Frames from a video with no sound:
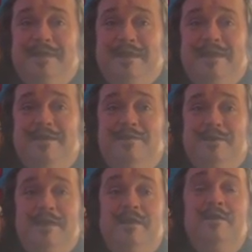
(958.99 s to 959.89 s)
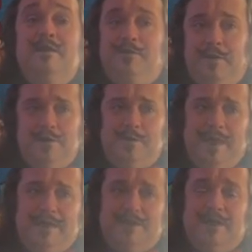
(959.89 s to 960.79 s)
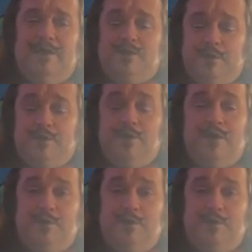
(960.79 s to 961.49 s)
You know, the first meningitis was worse